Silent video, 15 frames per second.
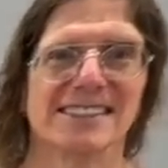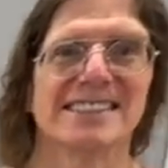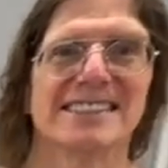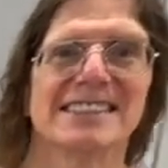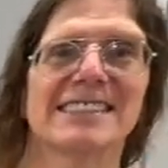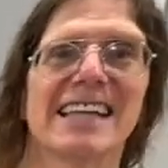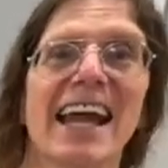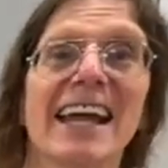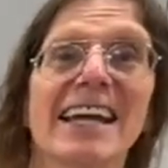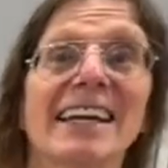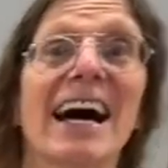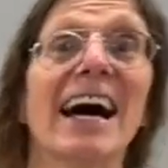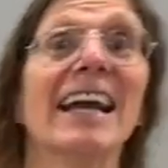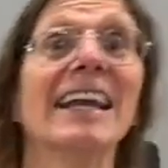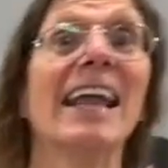Jonathan Take
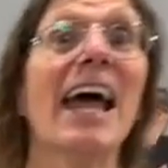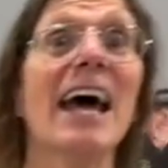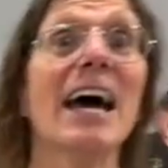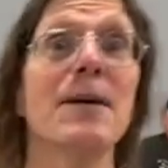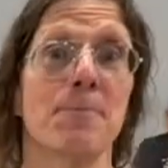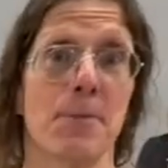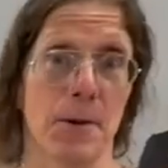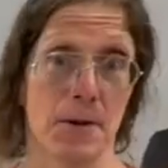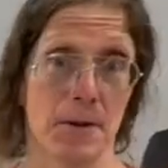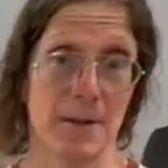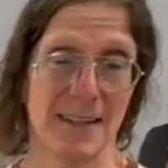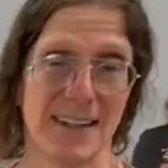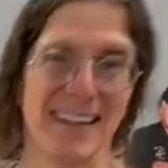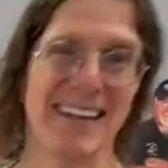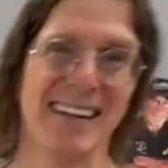a nap. says,
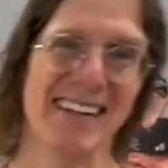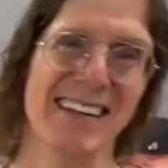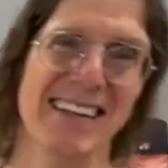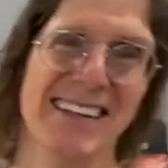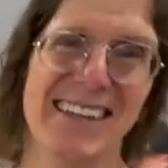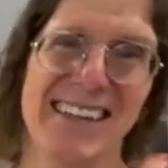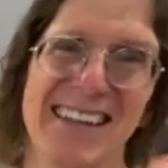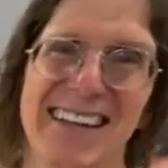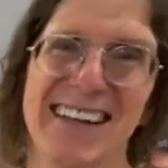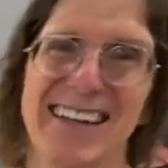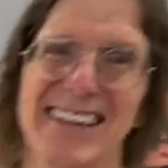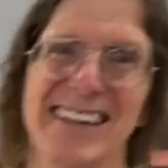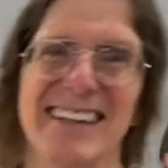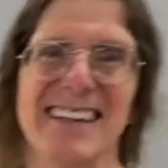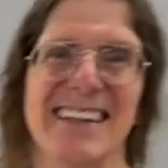sounds beautiful.